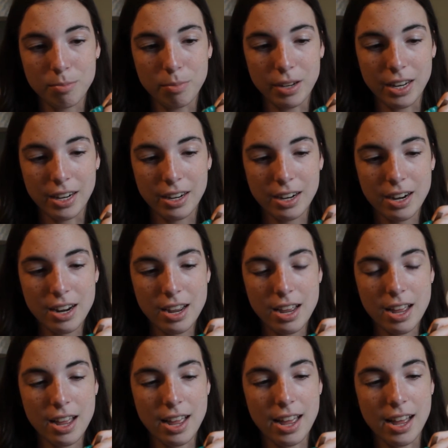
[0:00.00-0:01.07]
but
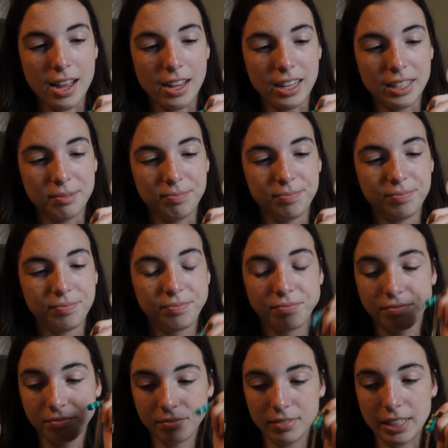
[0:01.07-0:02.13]

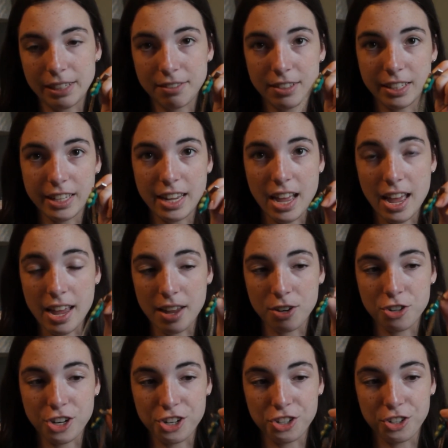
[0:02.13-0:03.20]
definitely a
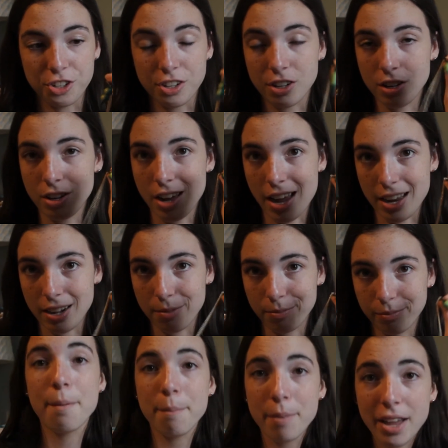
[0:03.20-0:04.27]
treasured
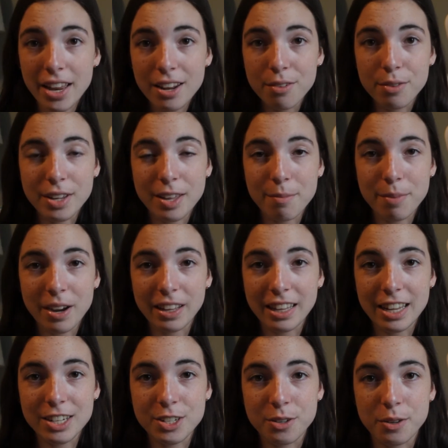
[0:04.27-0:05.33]
item. But if we compare
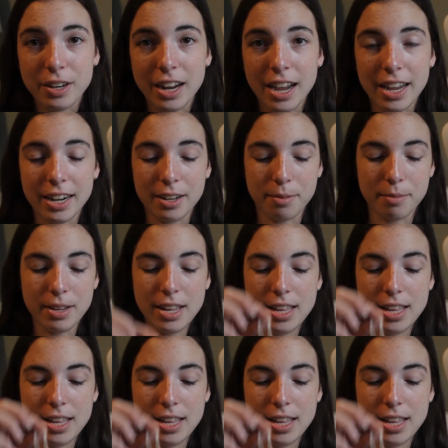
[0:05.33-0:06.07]
that to an item